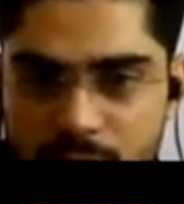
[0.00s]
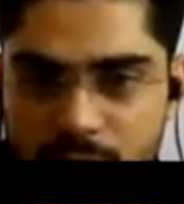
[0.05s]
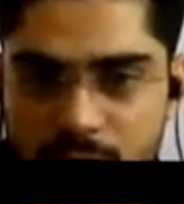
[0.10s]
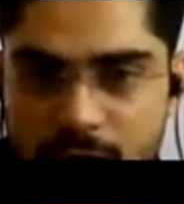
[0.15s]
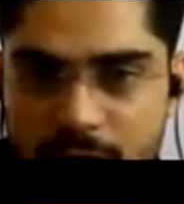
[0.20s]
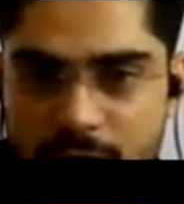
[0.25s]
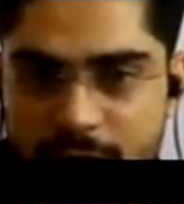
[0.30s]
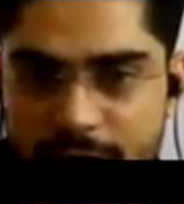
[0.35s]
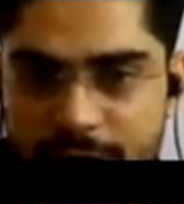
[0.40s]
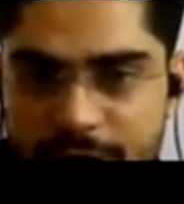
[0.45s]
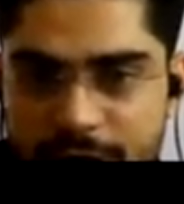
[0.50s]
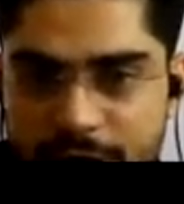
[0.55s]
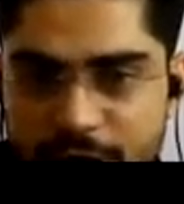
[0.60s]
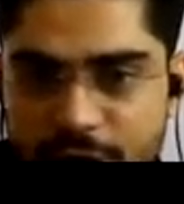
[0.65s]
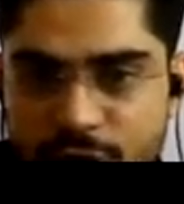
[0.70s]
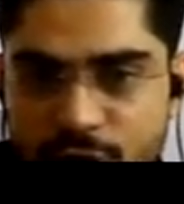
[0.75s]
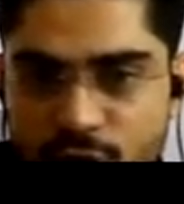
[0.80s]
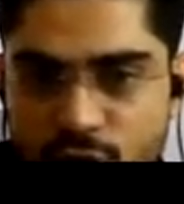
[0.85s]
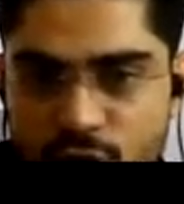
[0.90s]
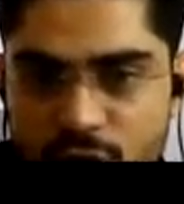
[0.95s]
R
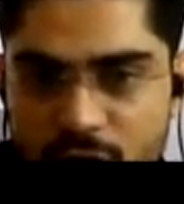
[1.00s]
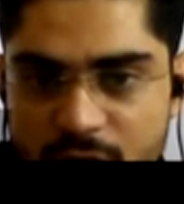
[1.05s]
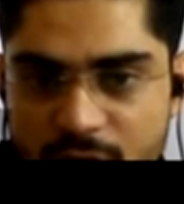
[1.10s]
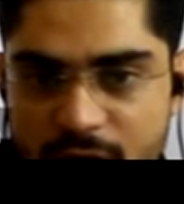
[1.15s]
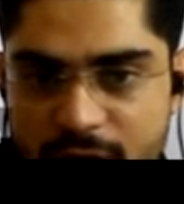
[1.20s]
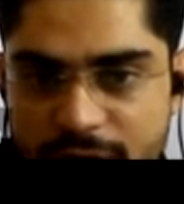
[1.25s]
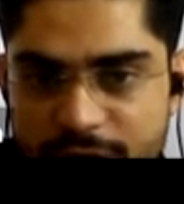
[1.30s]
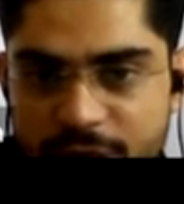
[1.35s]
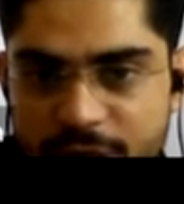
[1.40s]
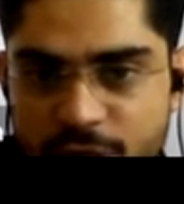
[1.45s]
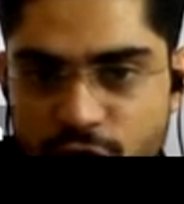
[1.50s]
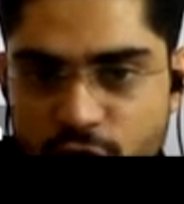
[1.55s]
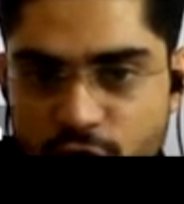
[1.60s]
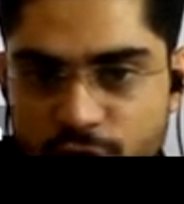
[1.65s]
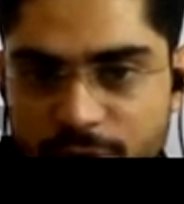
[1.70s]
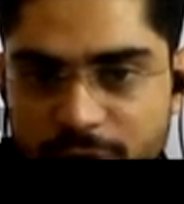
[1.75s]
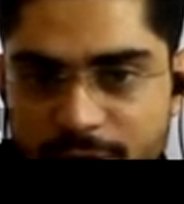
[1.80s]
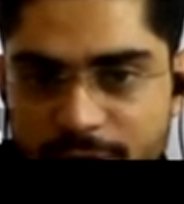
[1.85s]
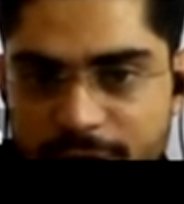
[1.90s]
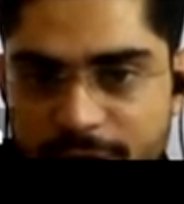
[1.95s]
into R
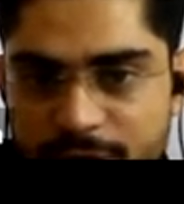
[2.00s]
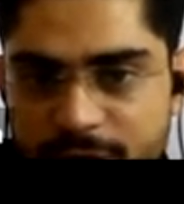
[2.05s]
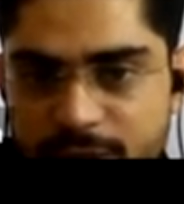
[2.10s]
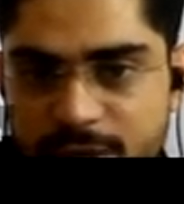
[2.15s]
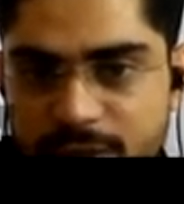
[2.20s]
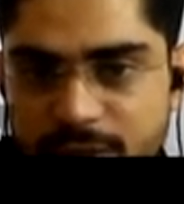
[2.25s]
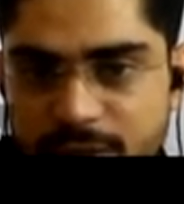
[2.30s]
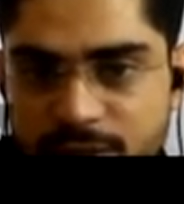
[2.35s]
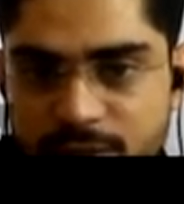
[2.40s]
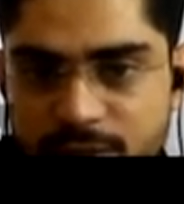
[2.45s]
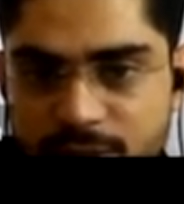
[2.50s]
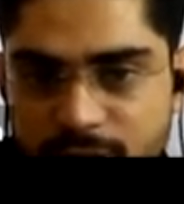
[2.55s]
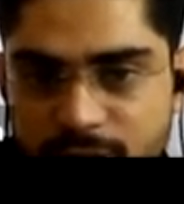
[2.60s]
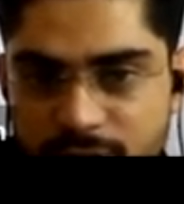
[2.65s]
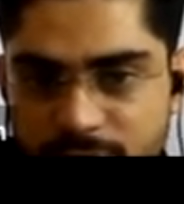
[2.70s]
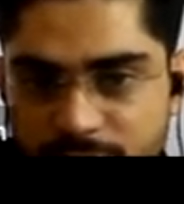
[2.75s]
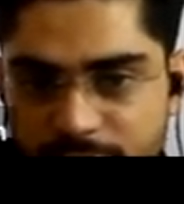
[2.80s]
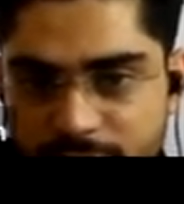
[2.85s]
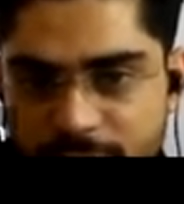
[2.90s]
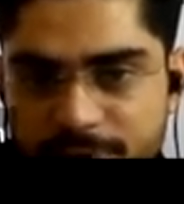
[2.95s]
equivalent
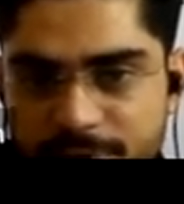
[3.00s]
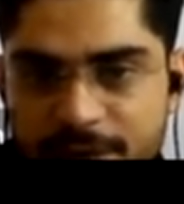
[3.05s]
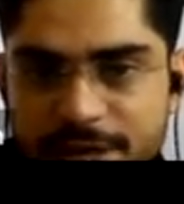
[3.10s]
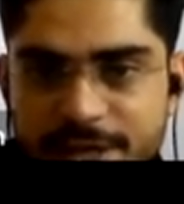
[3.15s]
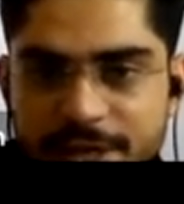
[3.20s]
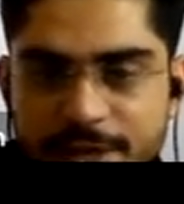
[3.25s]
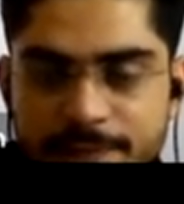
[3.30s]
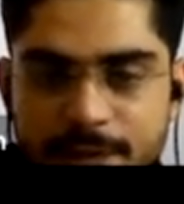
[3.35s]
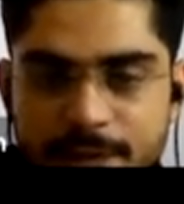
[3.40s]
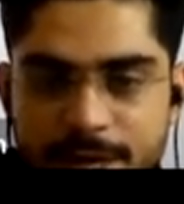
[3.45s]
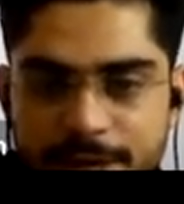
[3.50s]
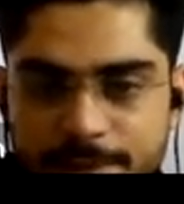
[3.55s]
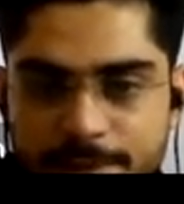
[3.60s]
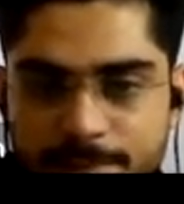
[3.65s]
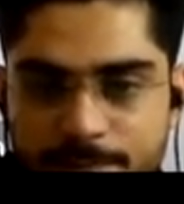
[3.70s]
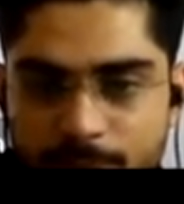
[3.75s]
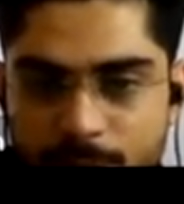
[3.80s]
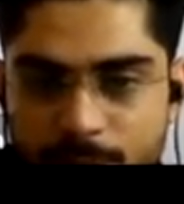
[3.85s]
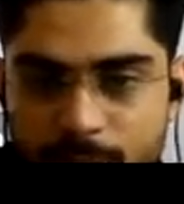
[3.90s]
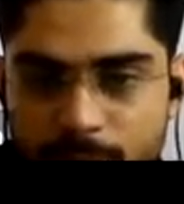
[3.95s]
divided by
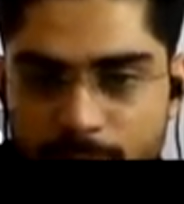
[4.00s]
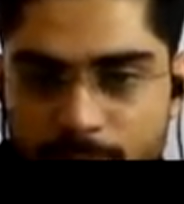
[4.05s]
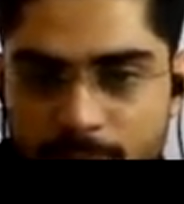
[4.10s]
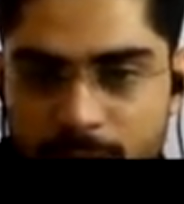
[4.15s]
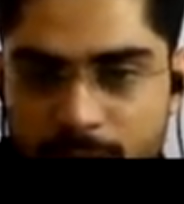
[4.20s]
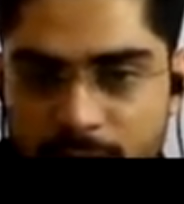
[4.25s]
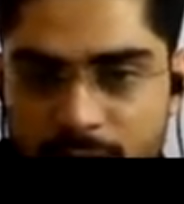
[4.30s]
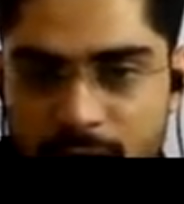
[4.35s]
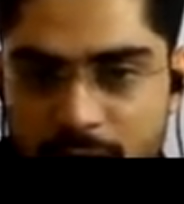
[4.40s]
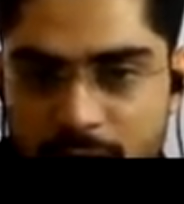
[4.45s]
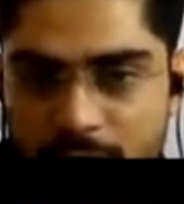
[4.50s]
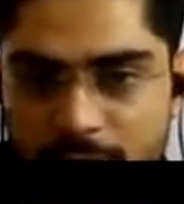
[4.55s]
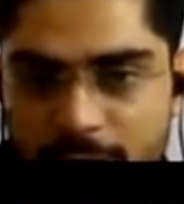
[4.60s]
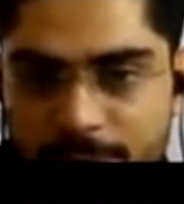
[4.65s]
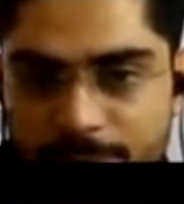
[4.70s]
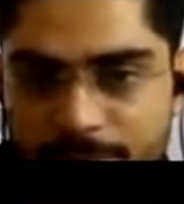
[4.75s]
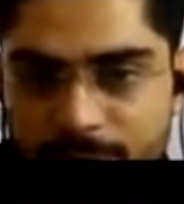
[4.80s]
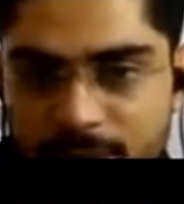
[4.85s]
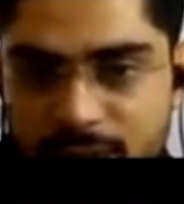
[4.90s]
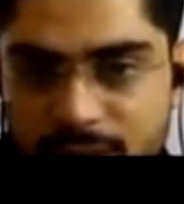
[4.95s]

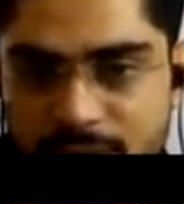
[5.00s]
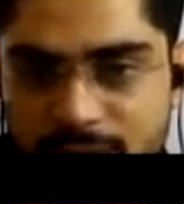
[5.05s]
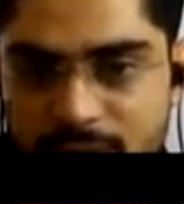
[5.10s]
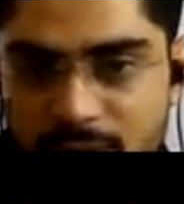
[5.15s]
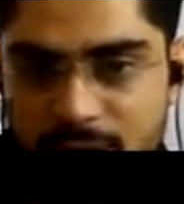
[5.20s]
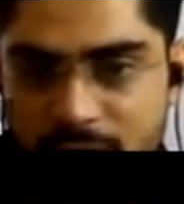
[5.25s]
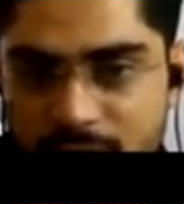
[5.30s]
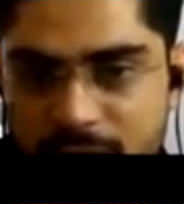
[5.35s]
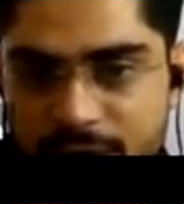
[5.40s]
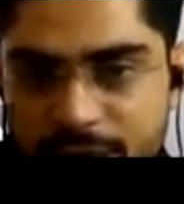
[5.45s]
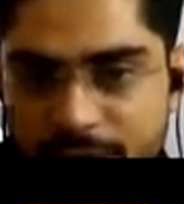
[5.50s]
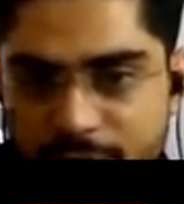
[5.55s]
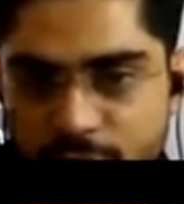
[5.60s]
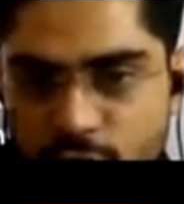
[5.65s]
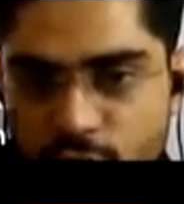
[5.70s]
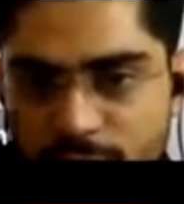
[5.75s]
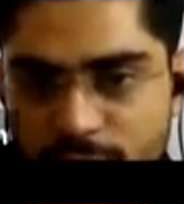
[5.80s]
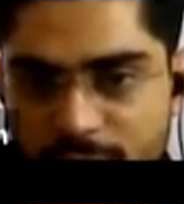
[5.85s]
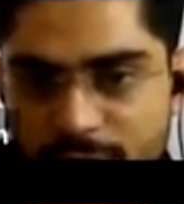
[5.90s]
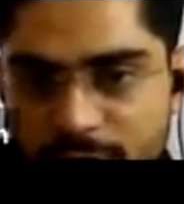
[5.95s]
R plus R
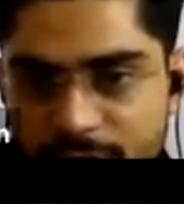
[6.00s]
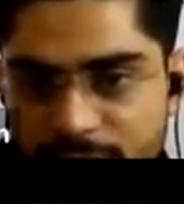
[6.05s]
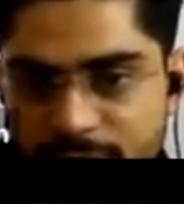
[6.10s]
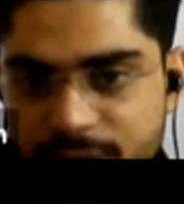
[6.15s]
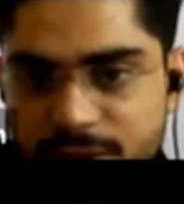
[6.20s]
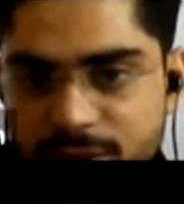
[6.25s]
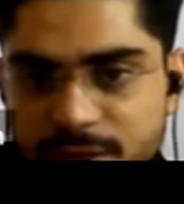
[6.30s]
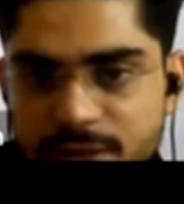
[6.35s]
equivalent.